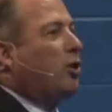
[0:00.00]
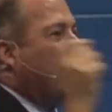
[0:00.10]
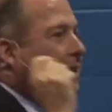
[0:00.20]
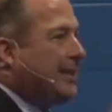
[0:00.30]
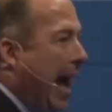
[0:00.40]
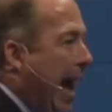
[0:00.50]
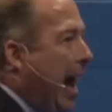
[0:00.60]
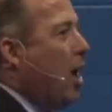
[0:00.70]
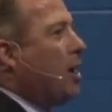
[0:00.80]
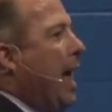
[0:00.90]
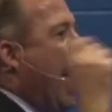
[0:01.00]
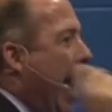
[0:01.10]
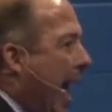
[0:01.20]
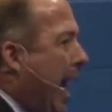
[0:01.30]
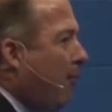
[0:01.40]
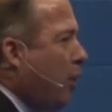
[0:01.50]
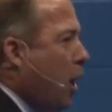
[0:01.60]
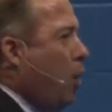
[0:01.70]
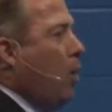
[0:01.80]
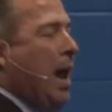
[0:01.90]
desired to have
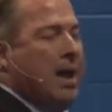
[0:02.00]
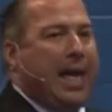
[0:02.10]
you,